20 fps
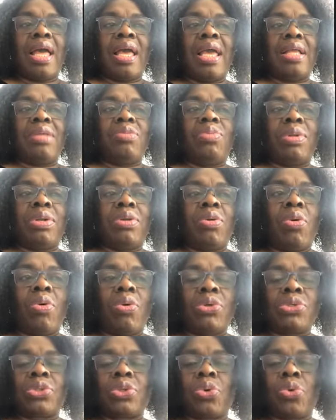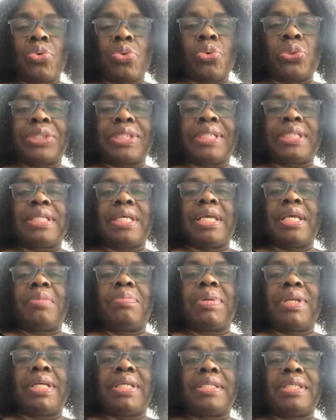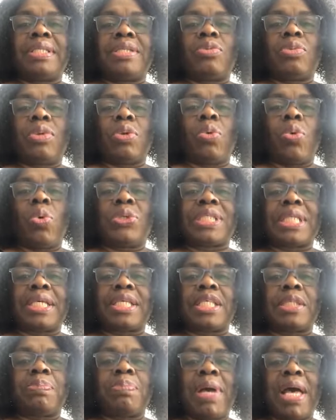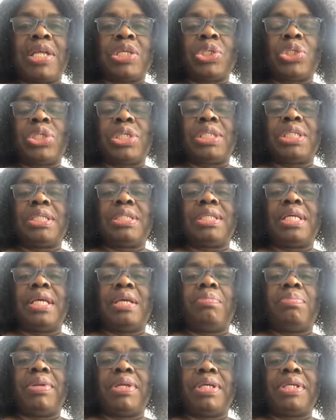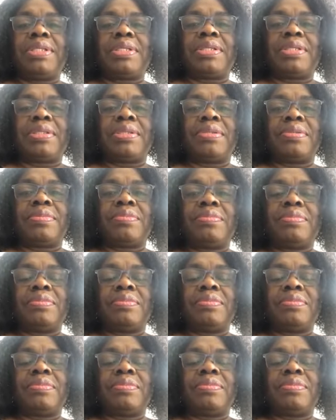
It will cause growth to take place. It will cause expansion to take place.